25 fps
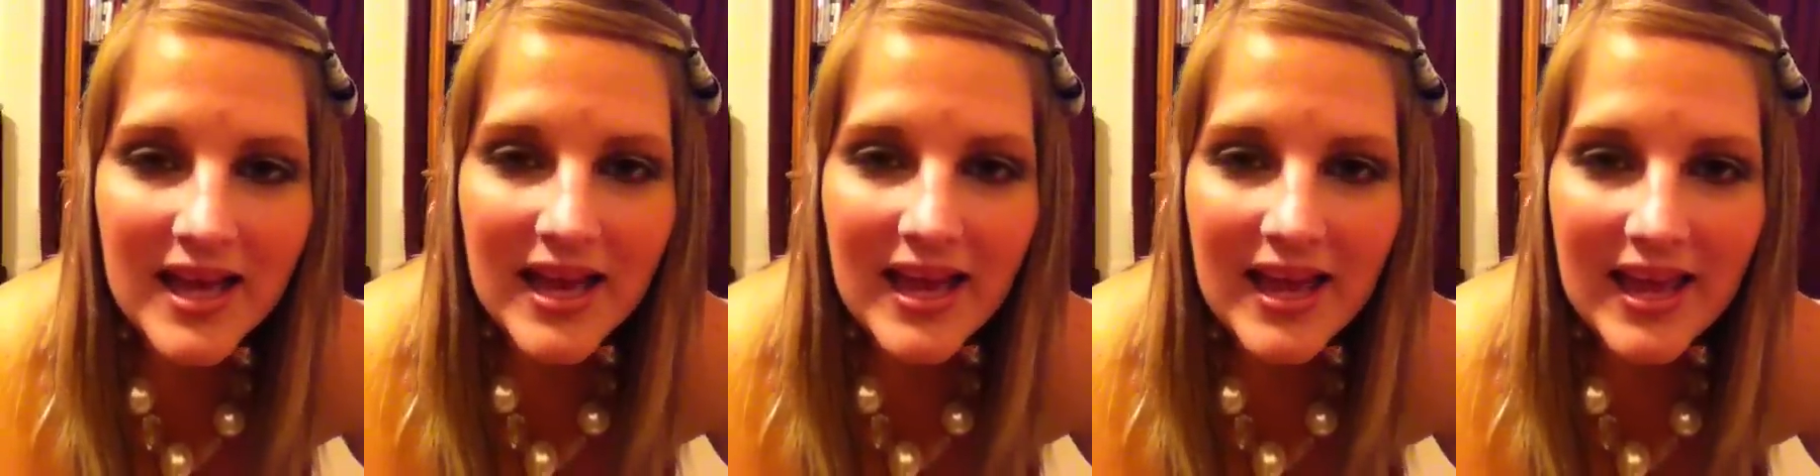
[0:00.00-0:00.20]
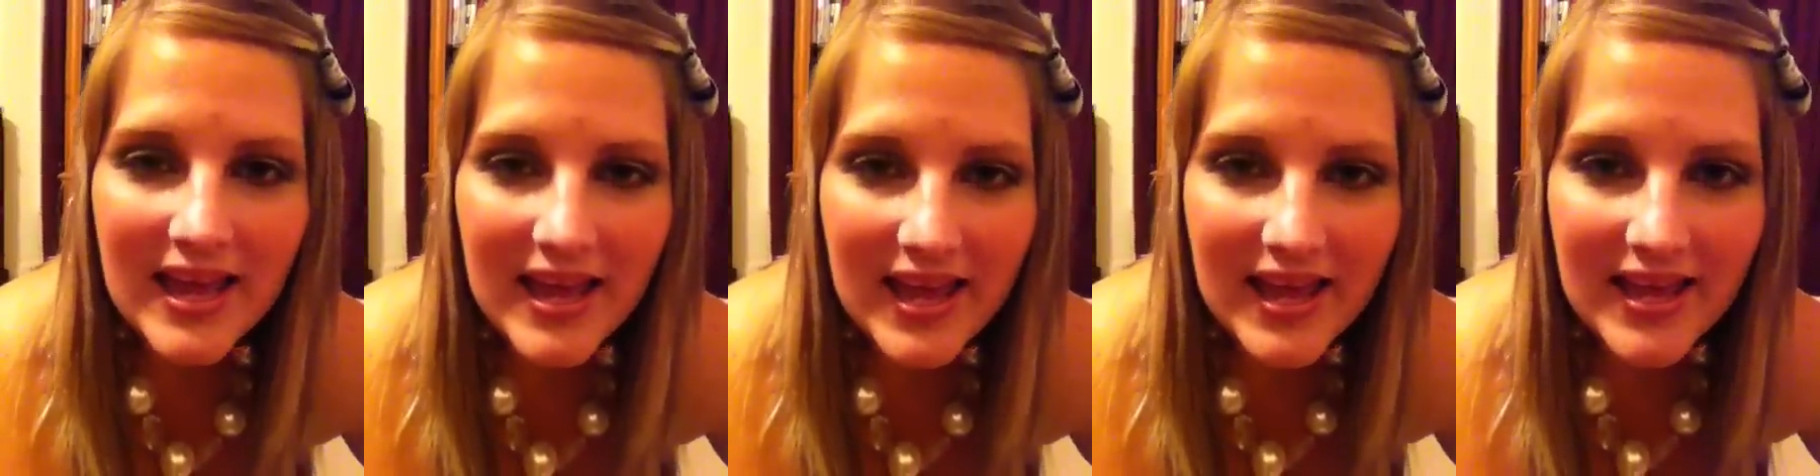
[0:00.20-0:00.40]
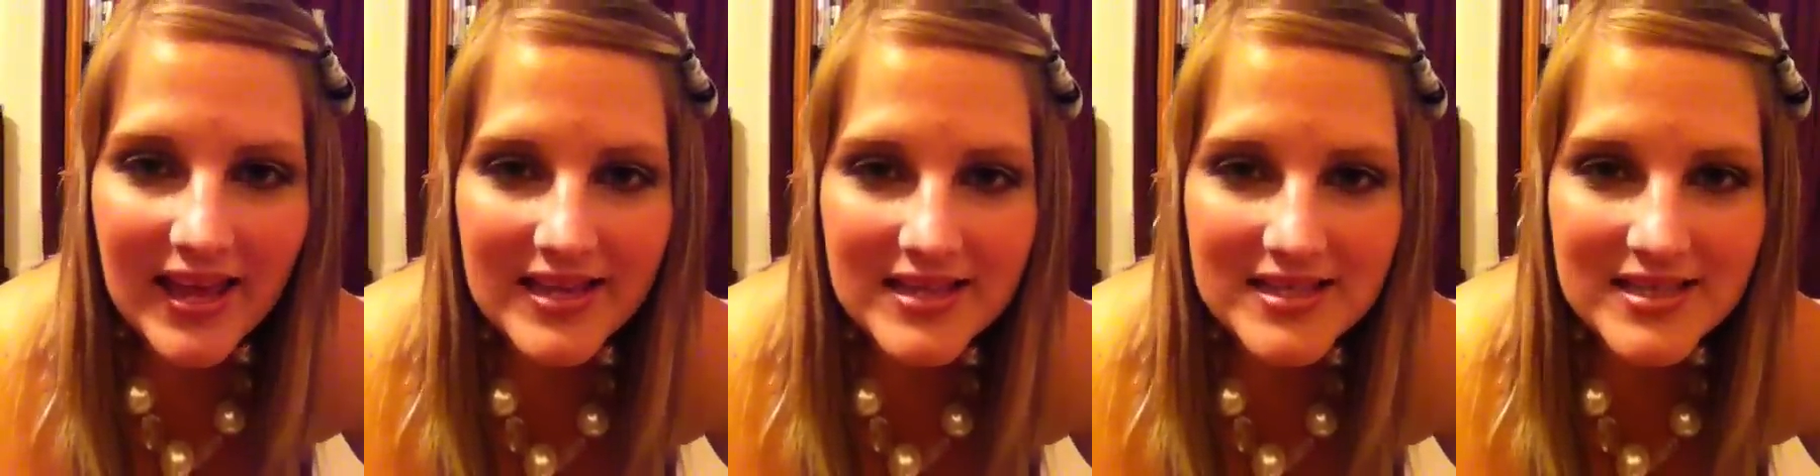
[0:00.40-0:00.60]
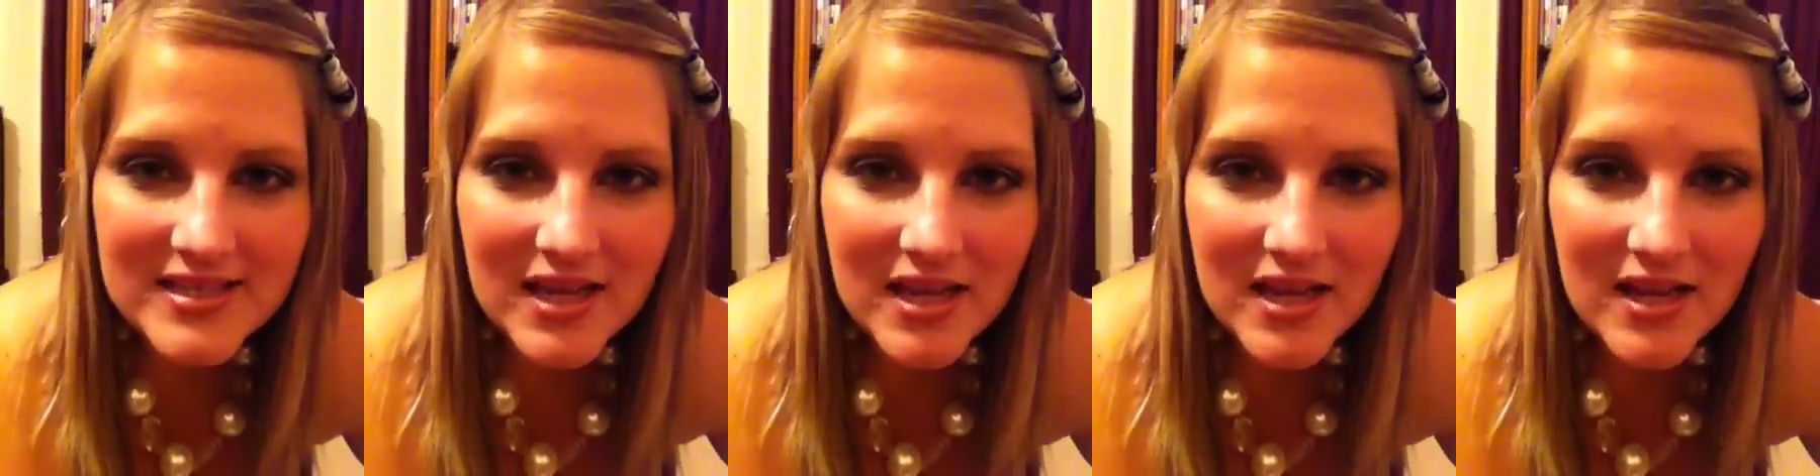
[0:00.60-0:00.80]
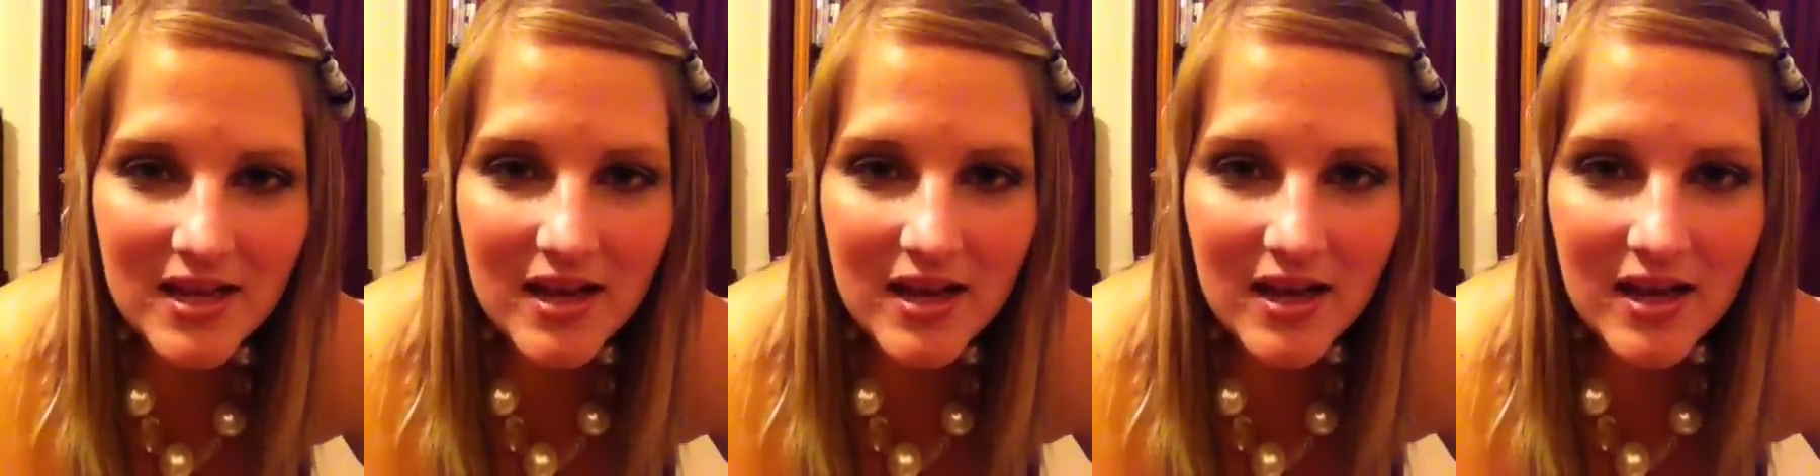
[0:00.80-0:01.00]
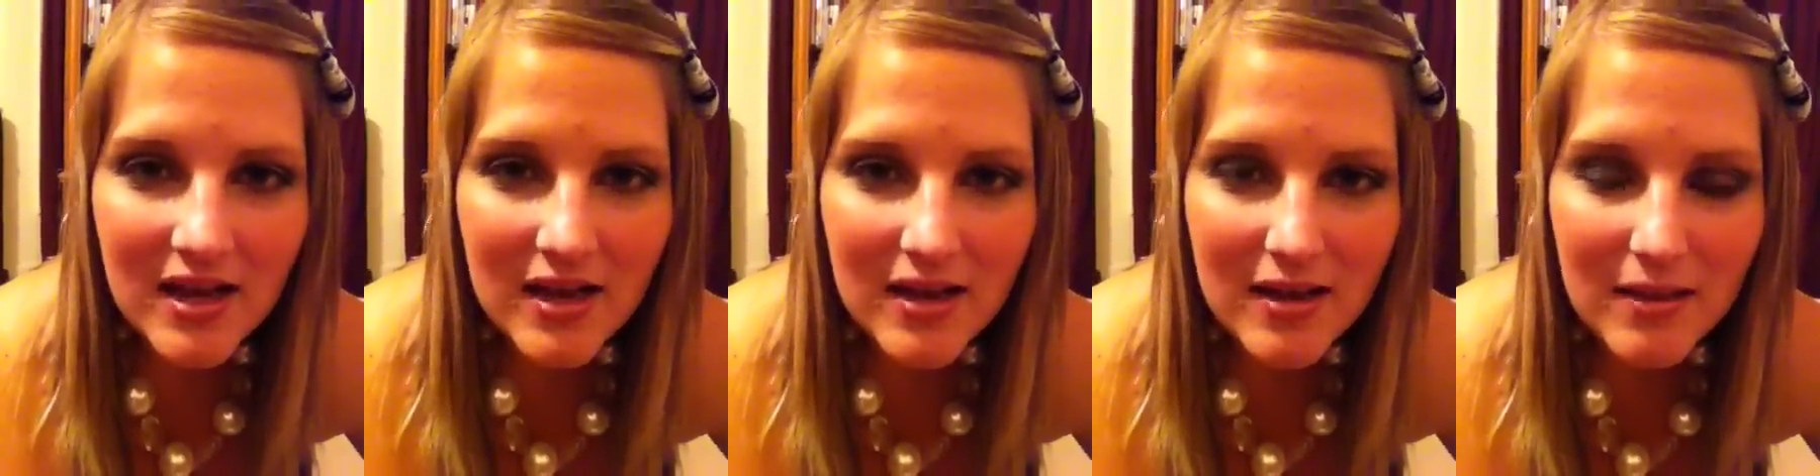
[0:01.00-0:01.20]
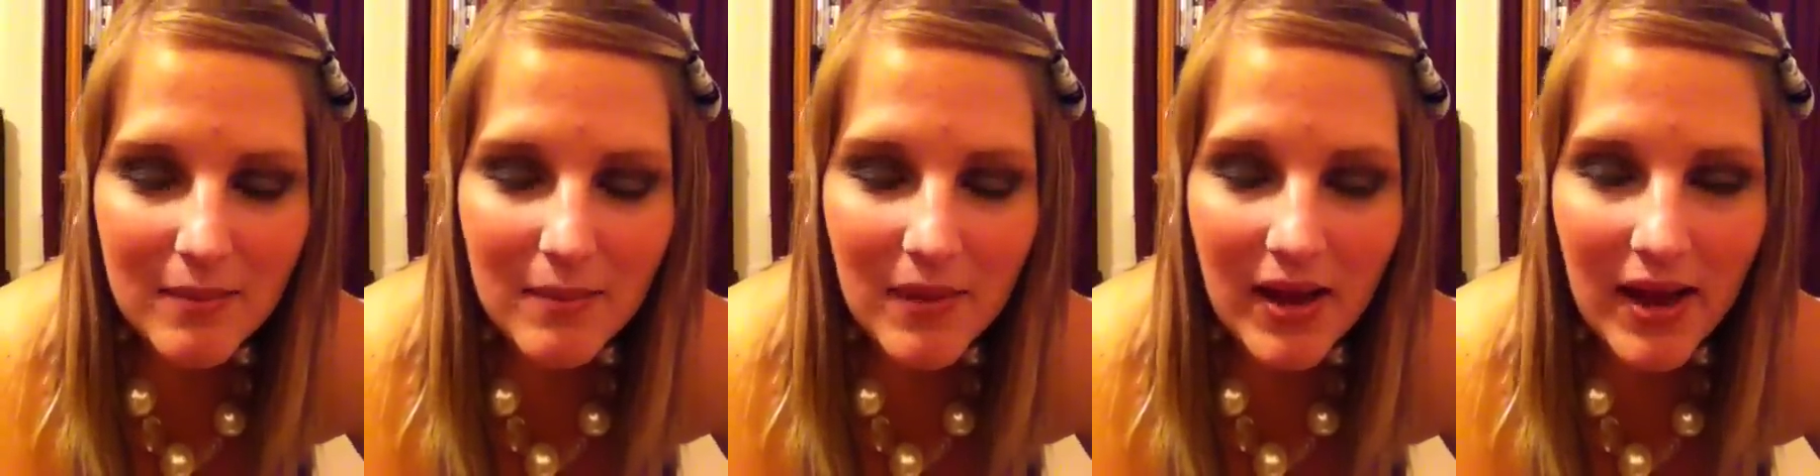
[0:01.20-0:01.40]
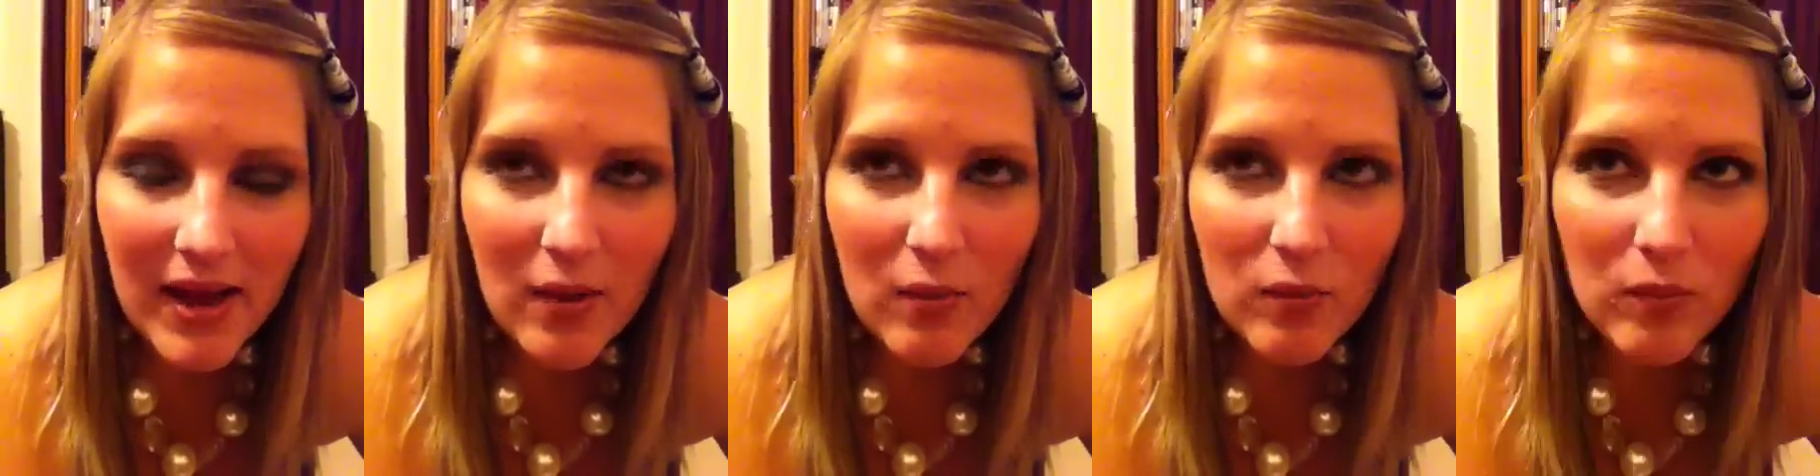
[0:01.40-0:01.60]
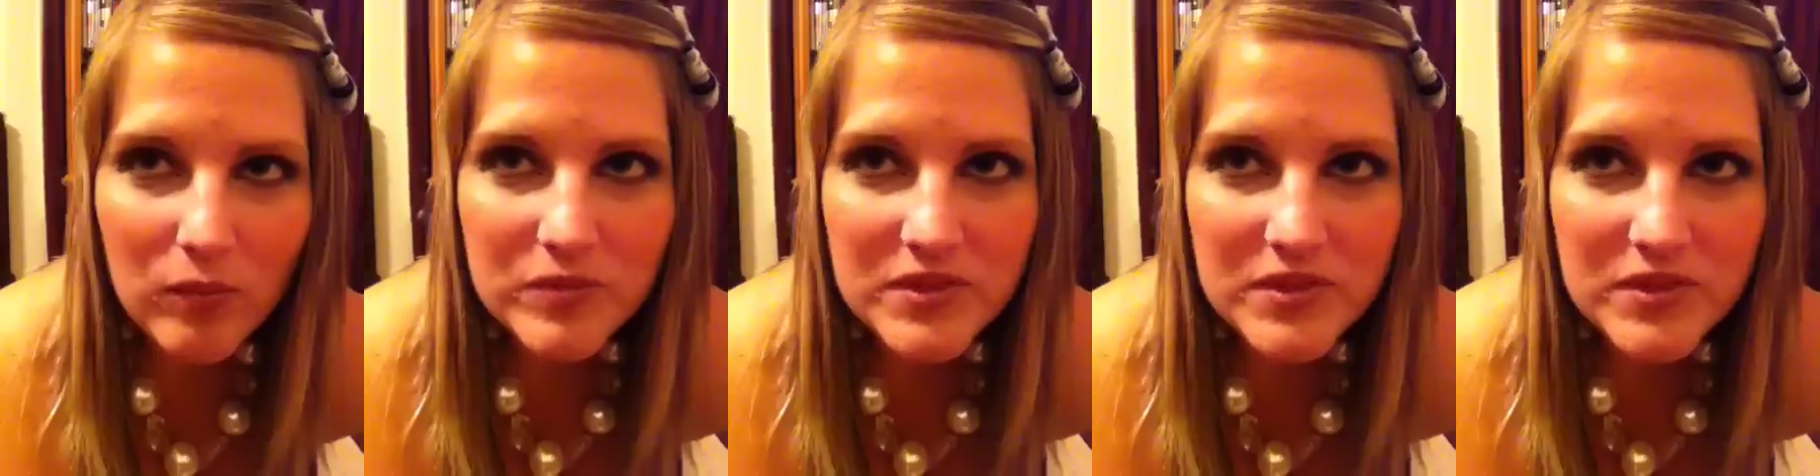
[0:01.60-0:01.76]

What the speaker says: and I